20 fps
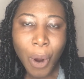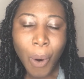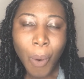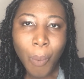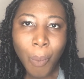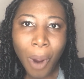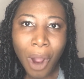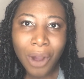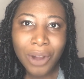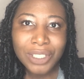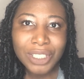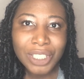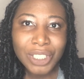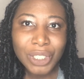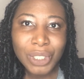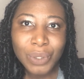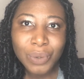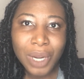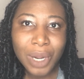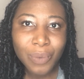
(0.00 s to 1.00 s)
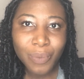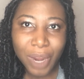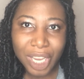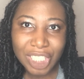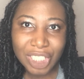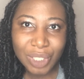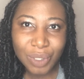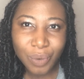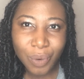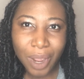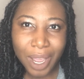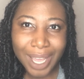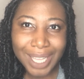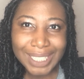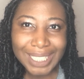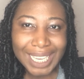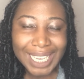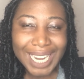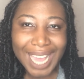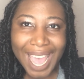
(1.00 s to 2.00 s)
walked into a restaurant
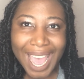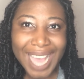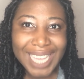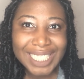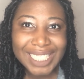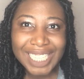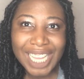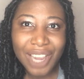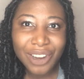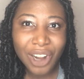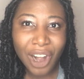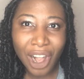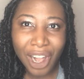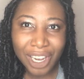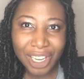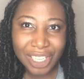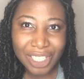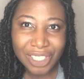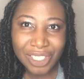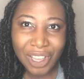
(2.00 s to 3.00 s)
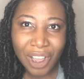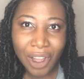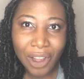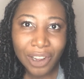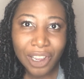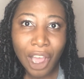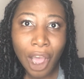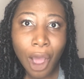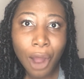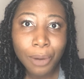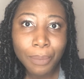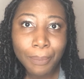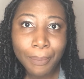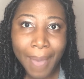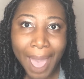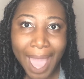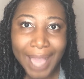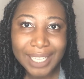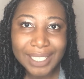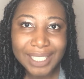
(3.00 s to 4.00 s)
in Ashdown, Arkansas called
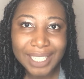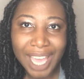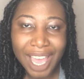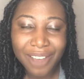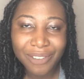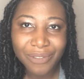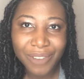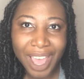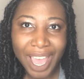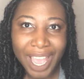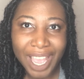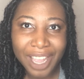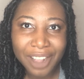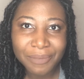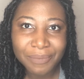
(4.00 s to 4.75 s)
Mac's Cafe.